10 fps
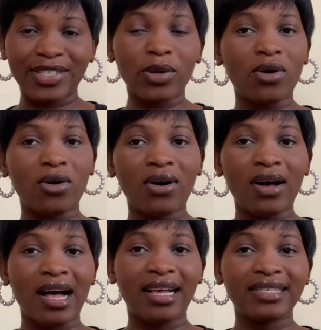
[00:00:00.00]

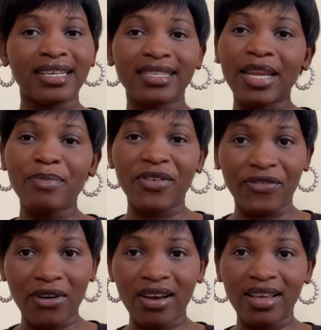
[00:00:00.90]
So as I said
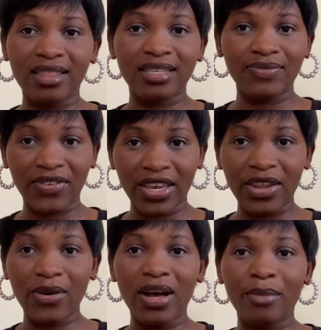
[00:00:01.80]
before, in this
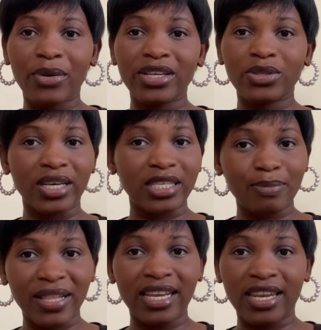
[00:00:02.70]
video I'm going to
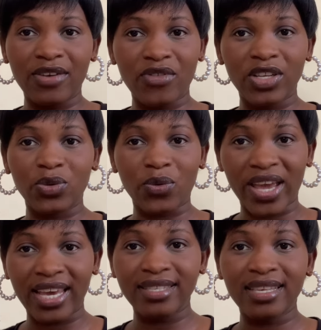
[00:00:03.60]
explain different
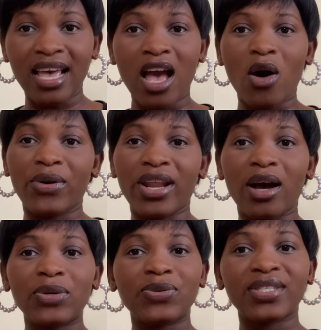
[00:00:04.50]
ways on
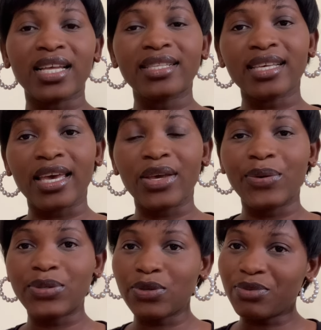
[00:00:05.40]
how to start a
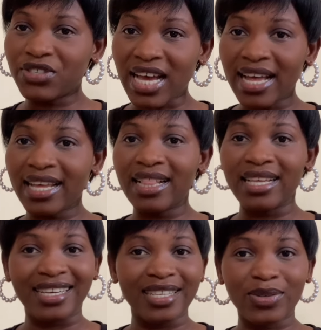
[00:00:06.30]
YouTube channel
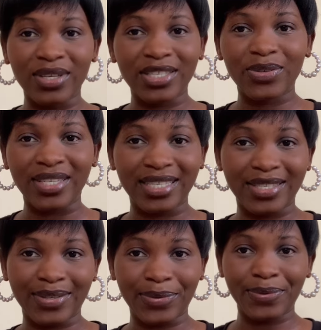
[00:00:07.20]
in
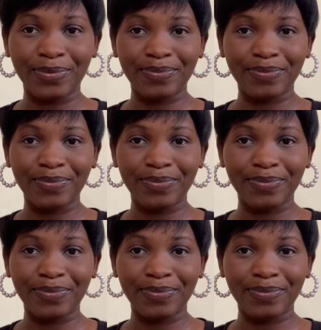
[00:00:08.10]
2022.